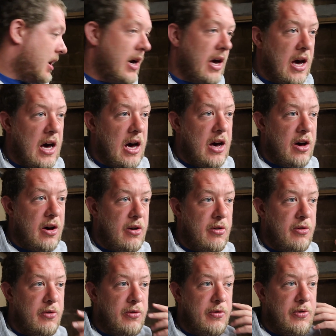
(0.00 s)

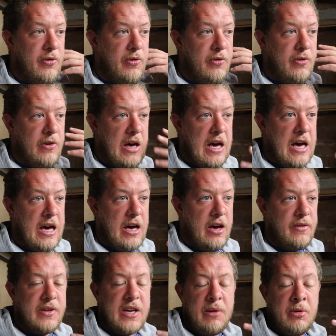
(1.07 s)
have
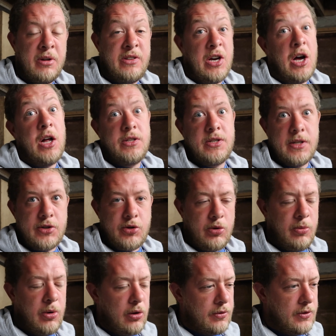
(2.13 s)
to get my tonsils
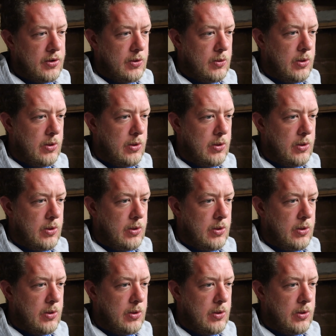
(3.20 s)
removed,